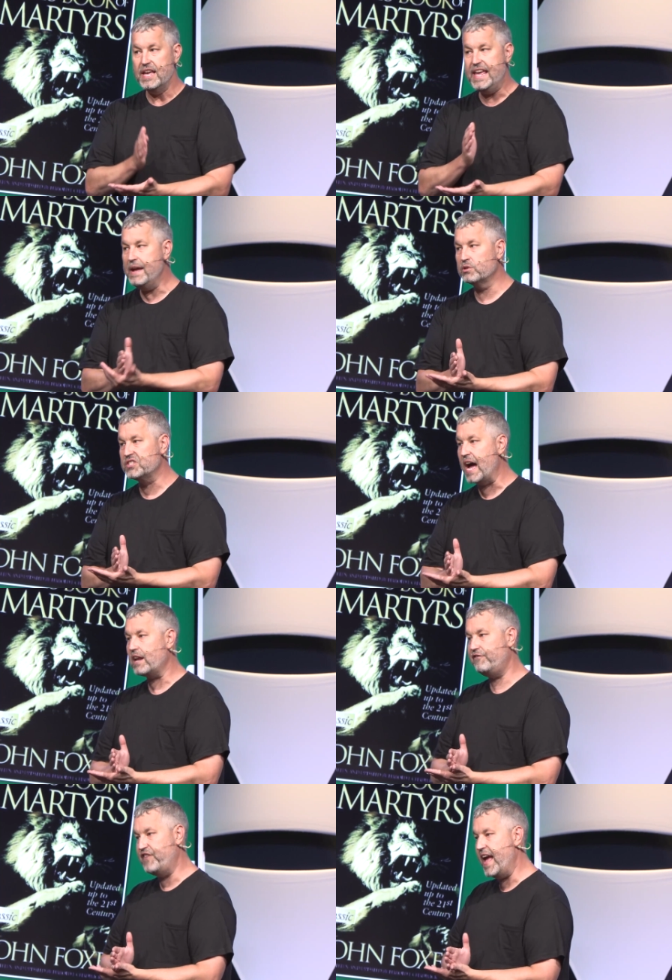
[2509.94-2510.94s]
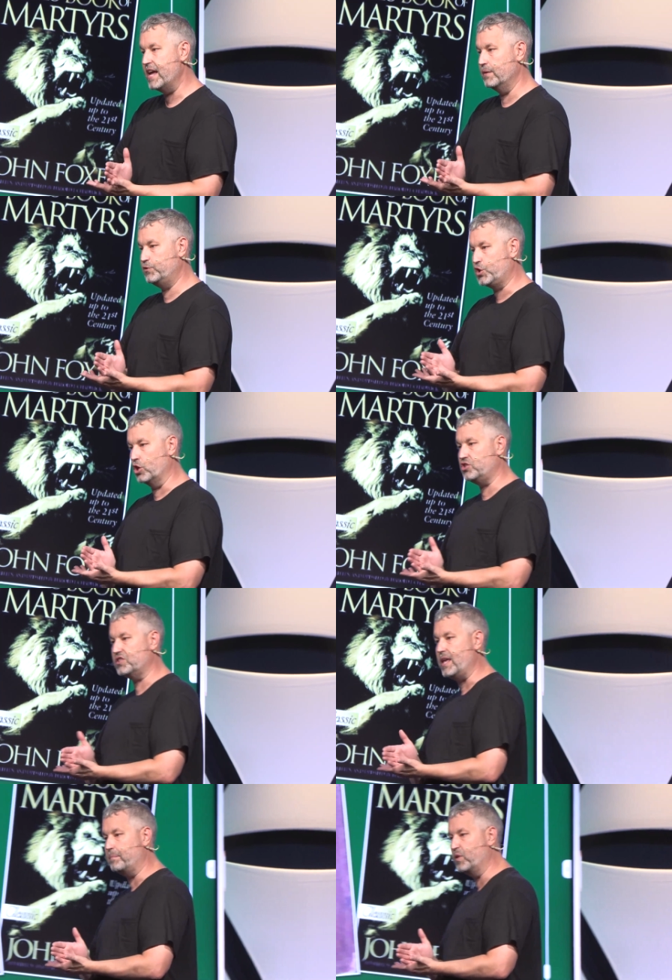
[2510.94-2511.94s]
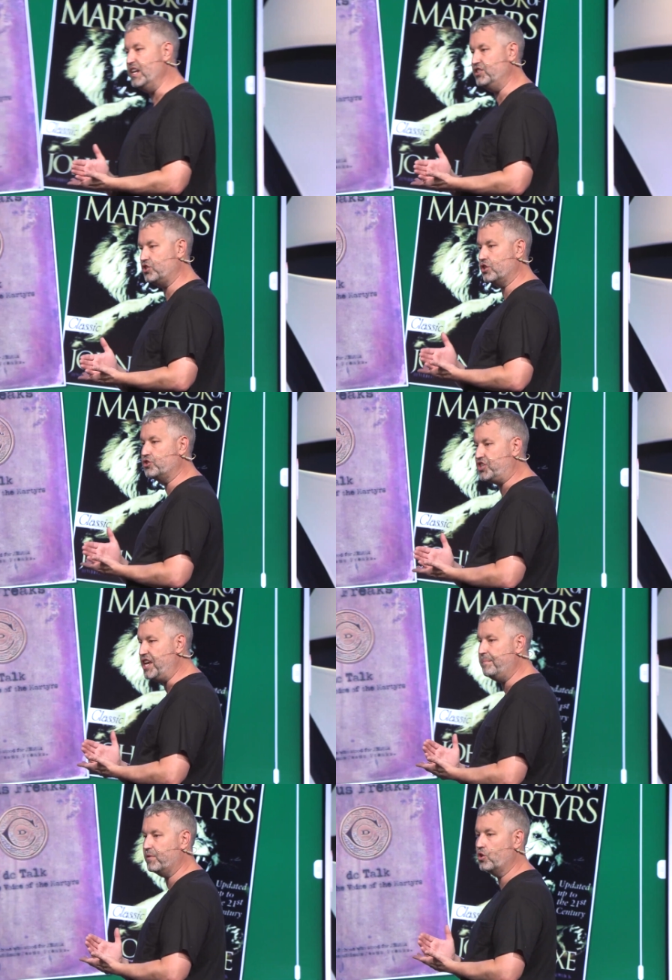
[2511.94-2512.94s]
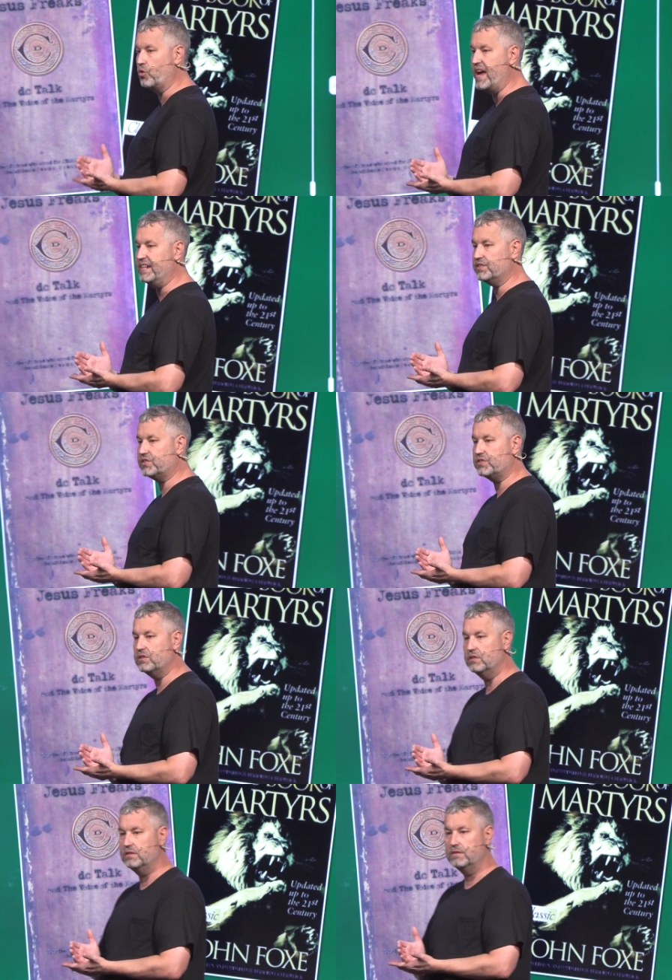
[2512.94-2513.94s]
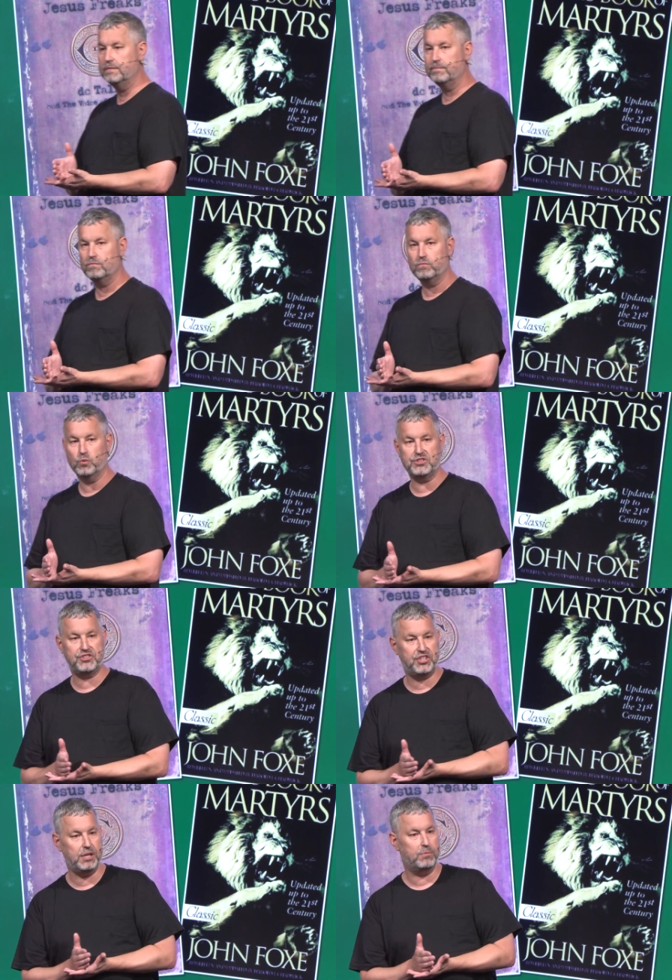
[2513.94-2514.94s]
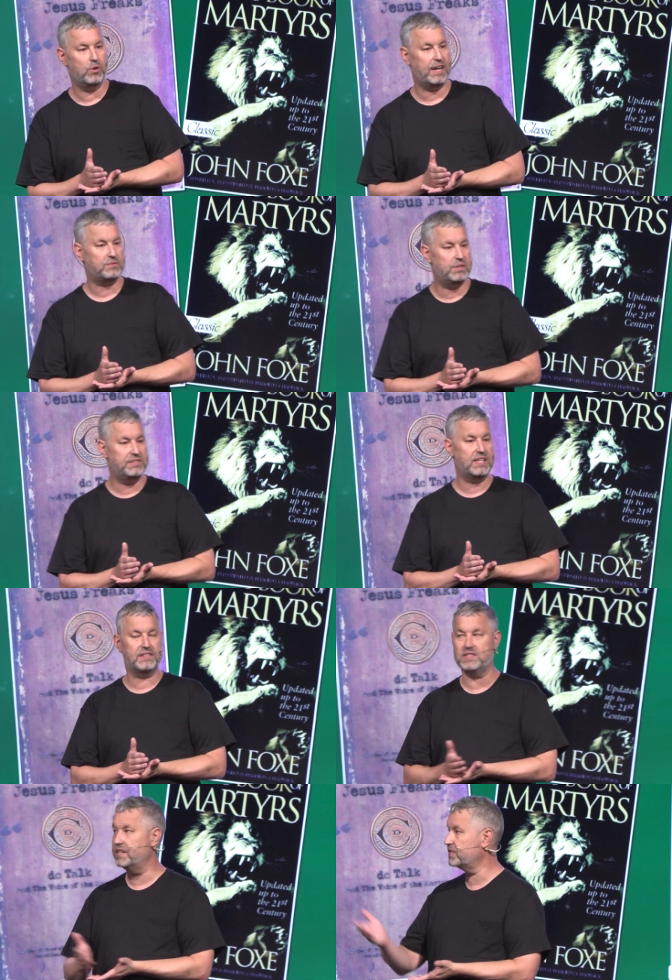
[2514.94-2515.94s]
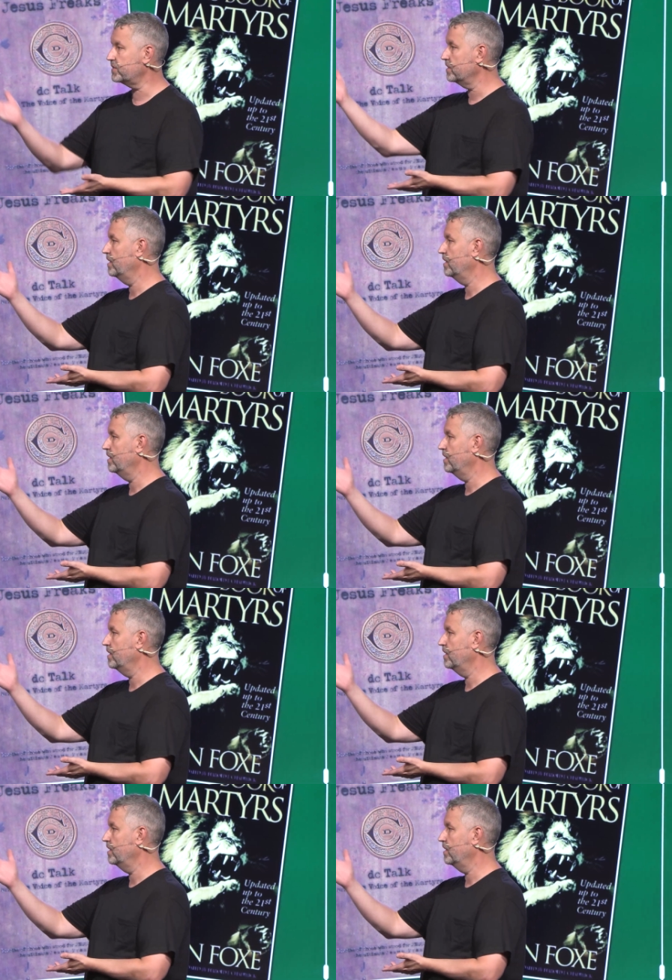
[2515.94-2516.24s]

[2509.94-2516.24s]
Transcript: He was not a fan of churches that preached cheap grace. What's cheap grace? Well, he says this